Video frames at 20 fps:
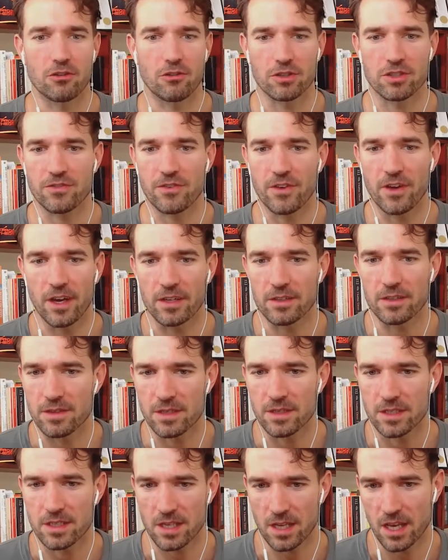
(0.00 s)
CrossFit
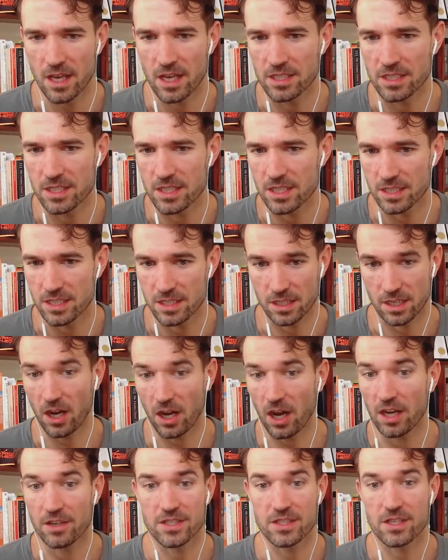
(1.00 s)

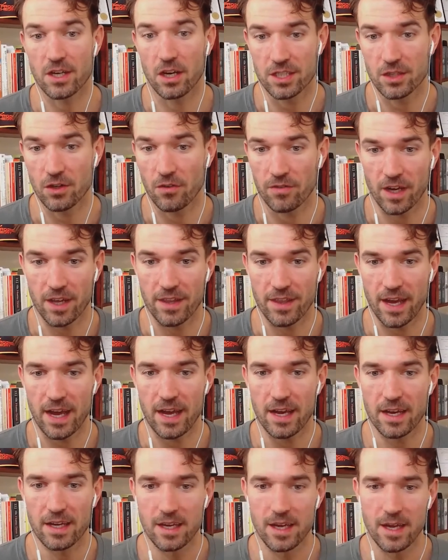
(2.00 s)
kind of started off like
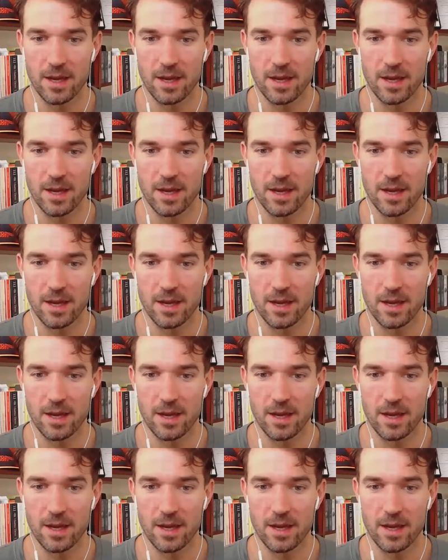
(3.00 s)
that,